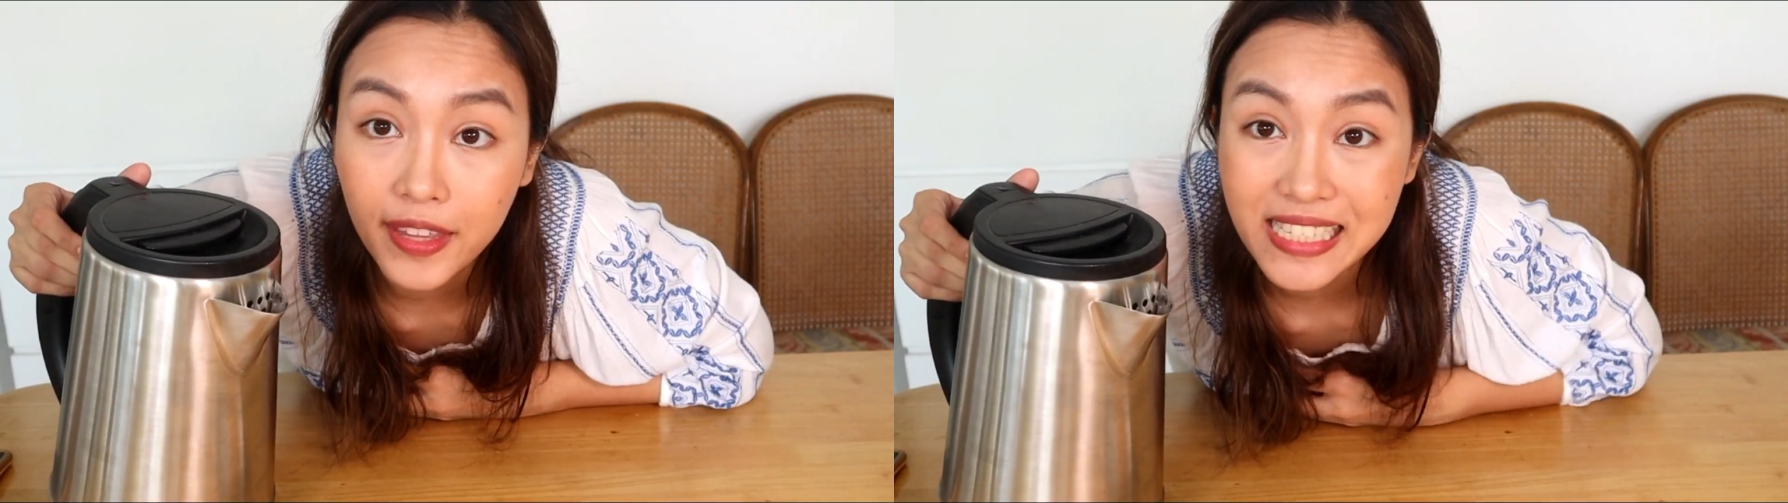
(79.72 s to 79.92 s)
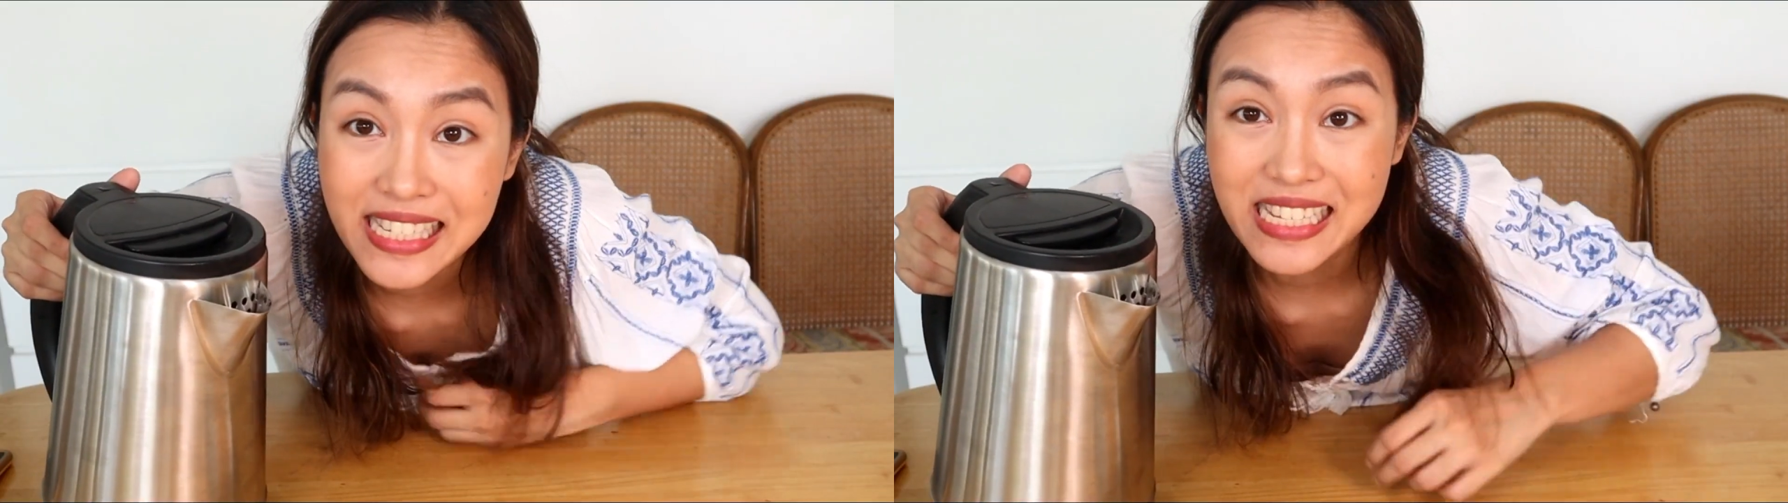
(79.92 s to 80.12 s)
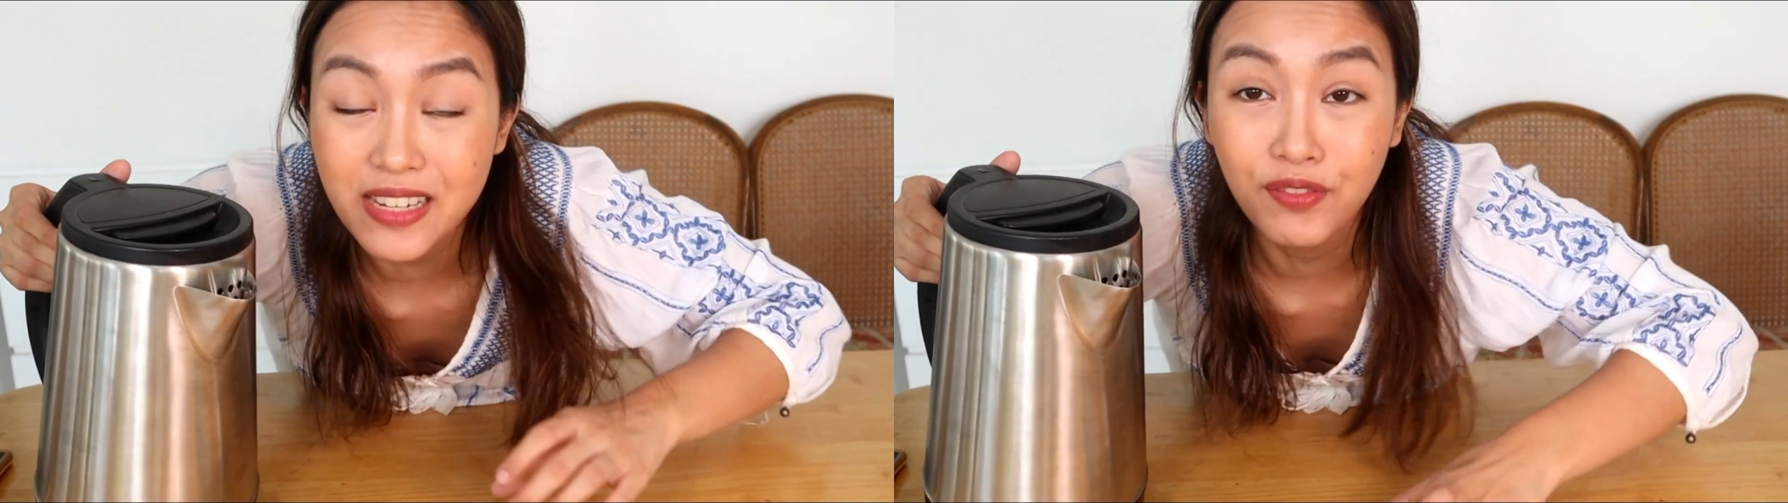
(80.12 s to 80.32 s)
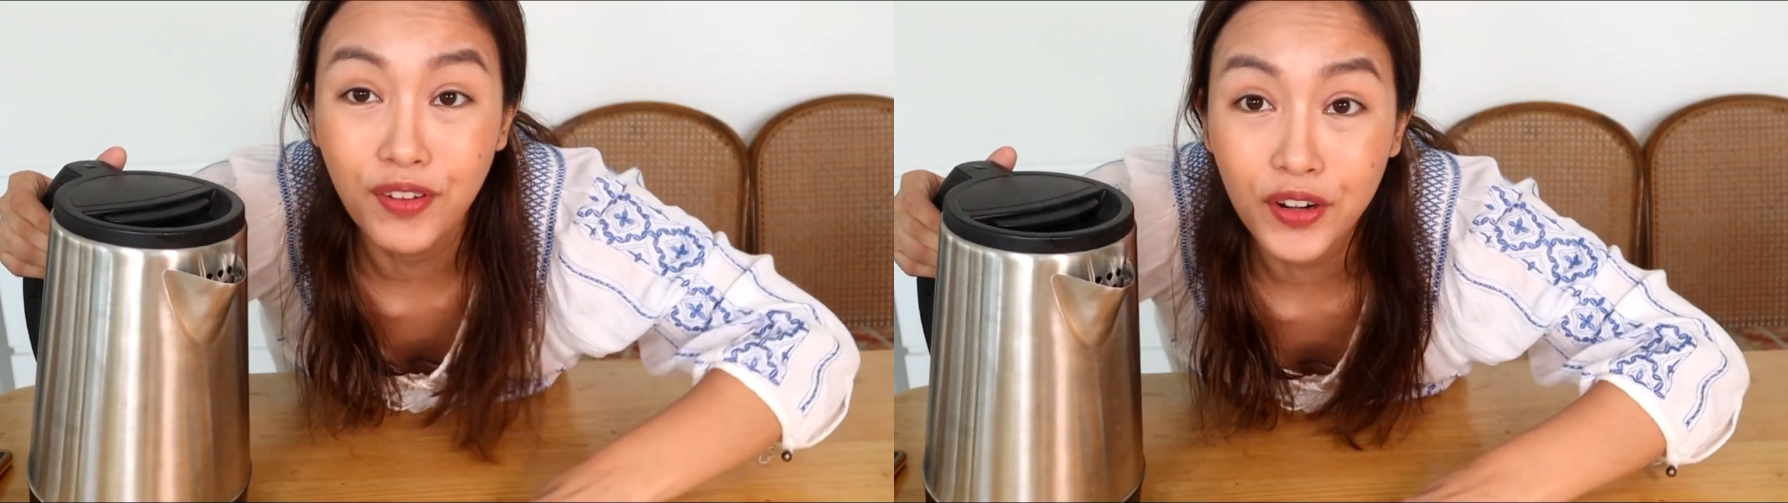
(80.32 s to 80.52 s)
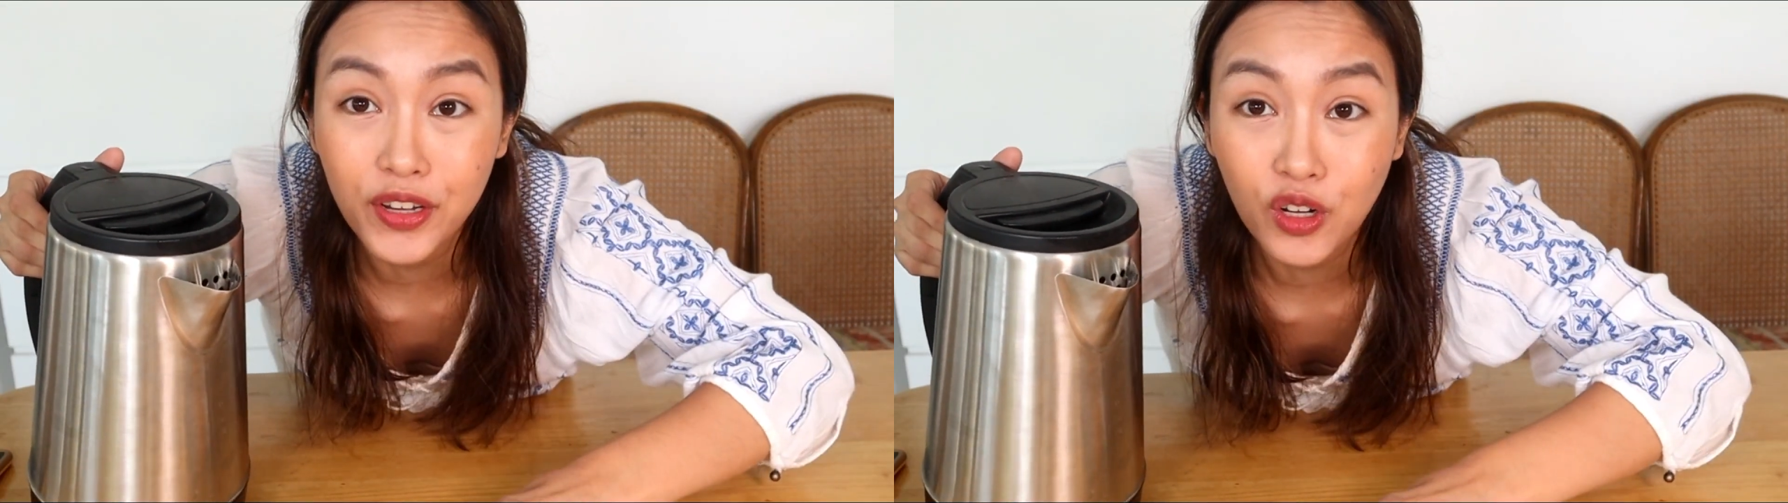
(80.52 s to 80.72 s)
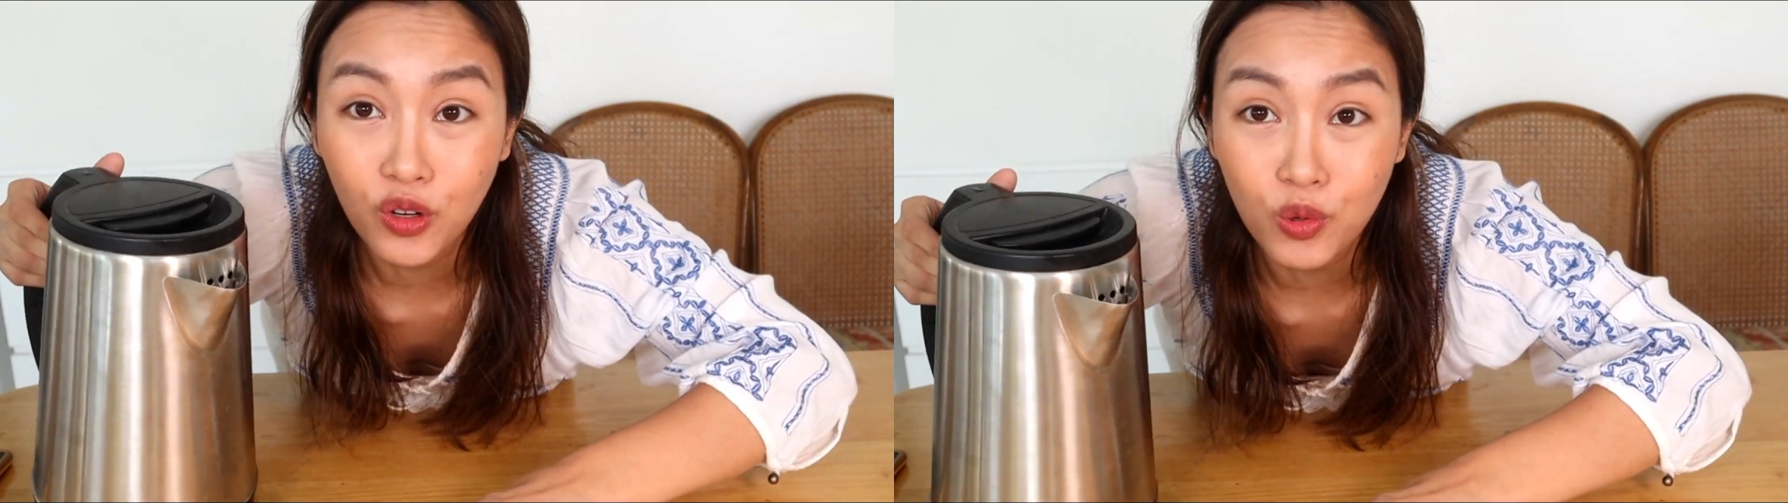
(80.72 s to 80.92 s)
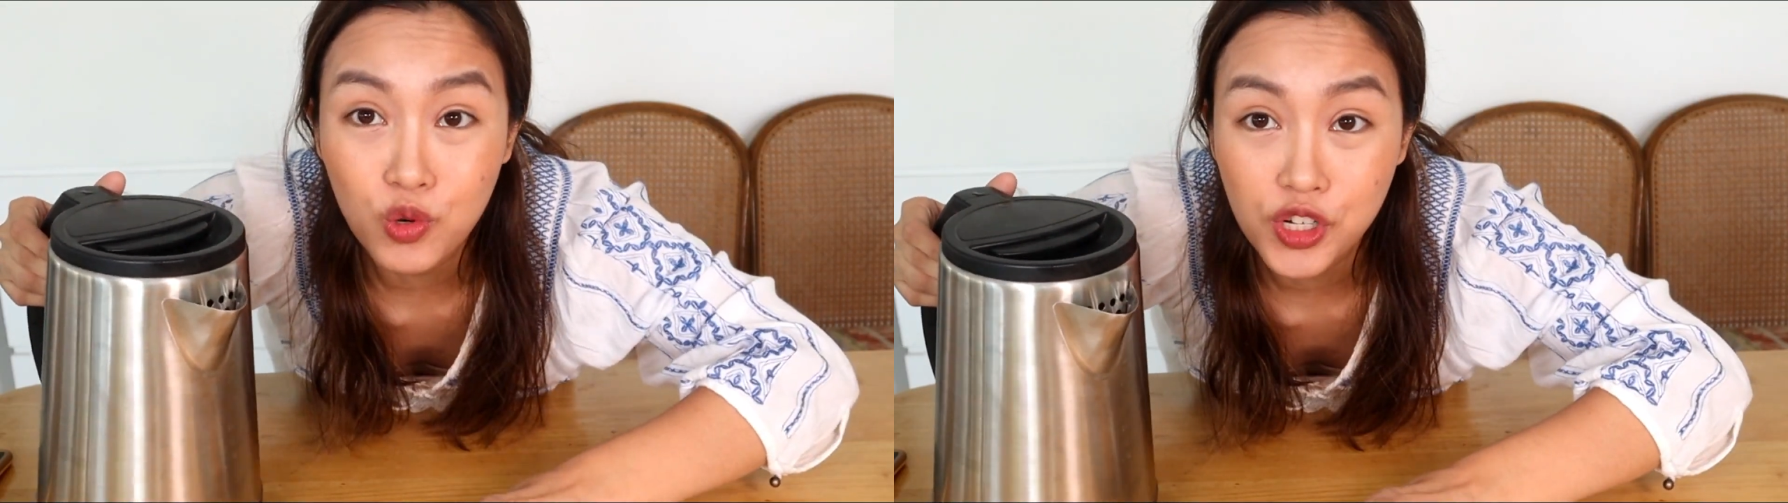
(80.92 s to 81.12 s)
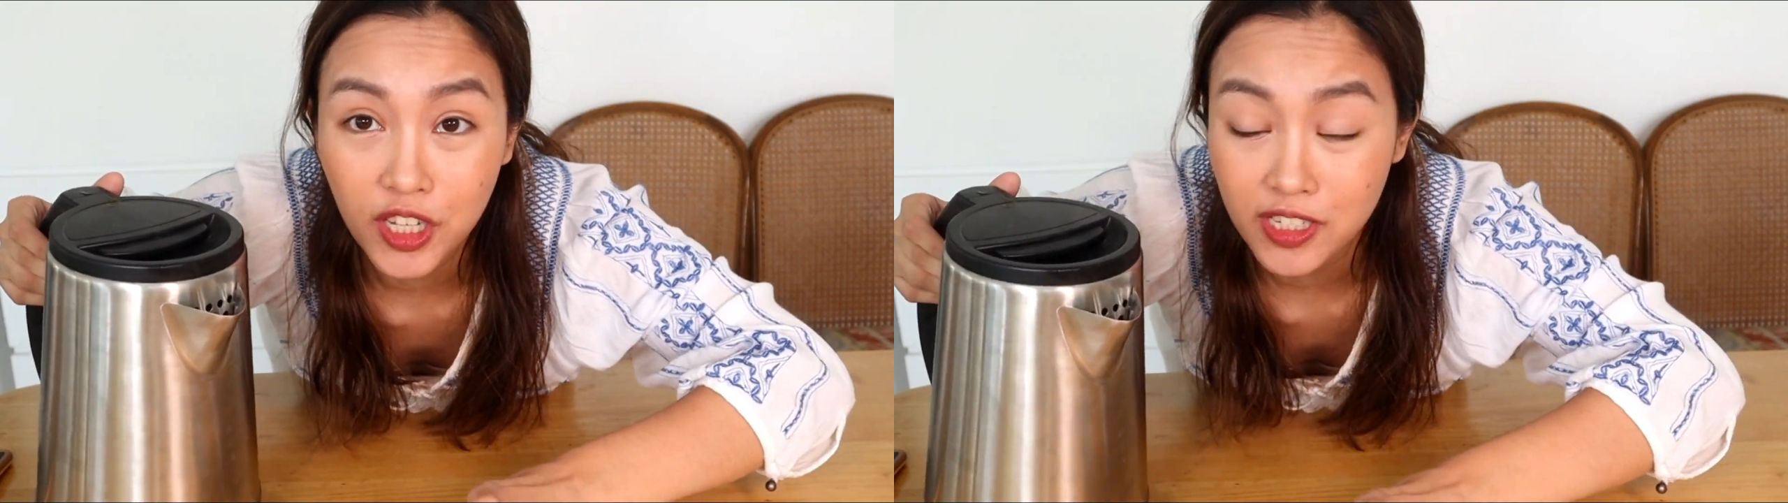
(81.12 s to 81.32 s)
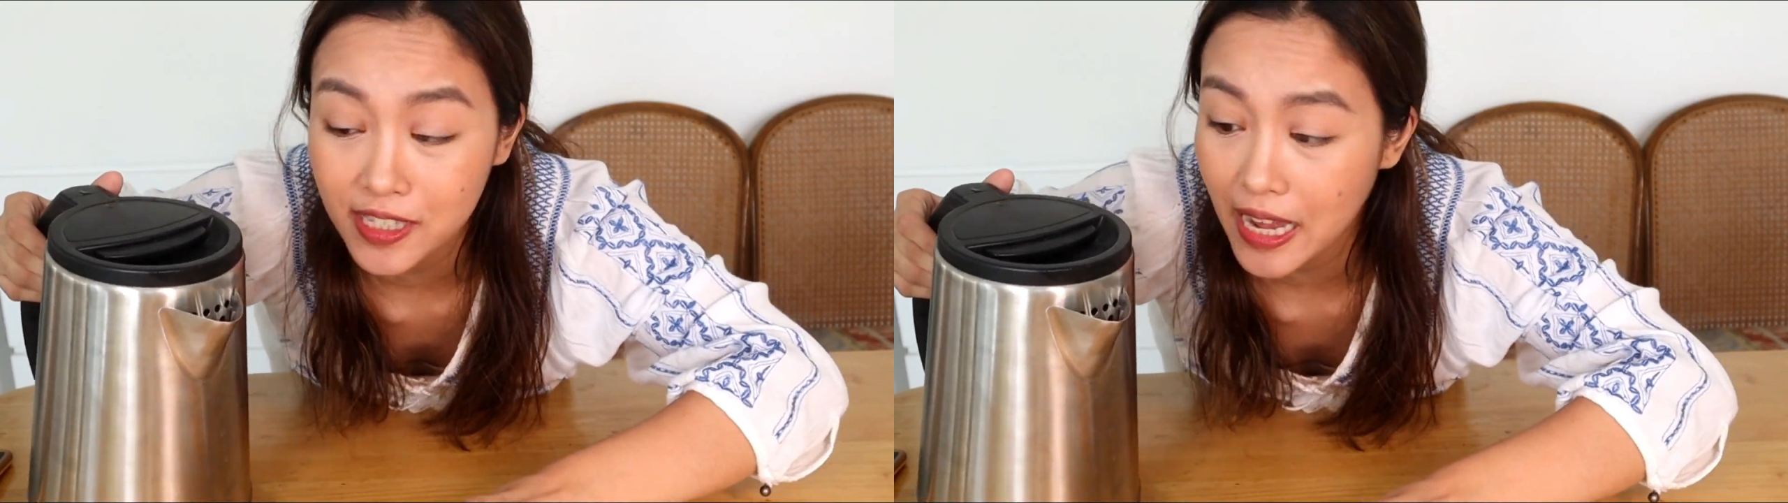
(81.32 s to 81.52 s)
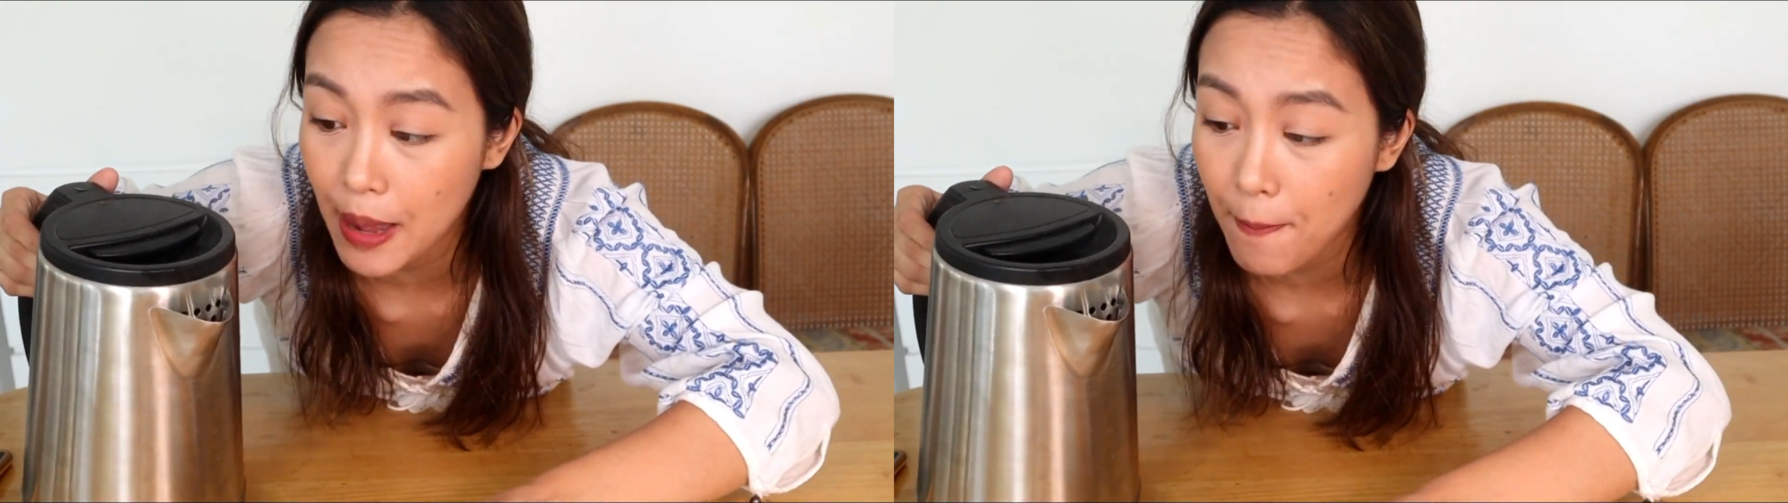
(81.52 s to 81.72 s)
this is a very crucial
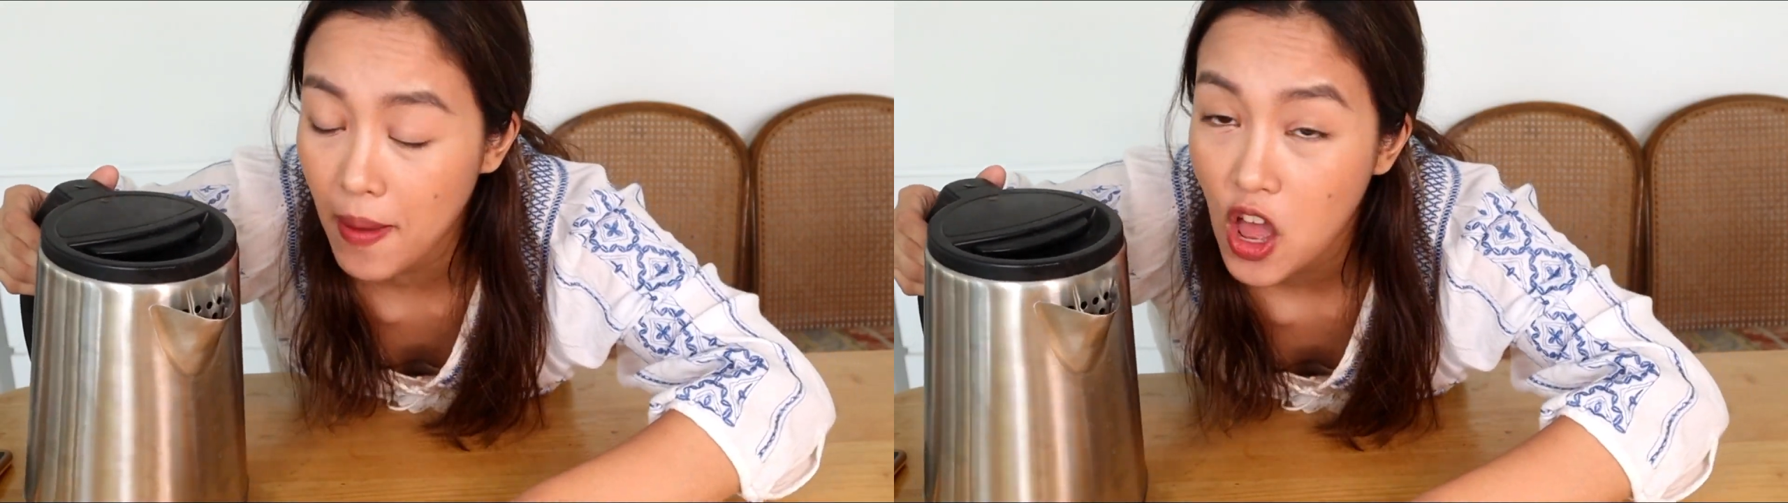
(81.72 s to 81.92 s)
step.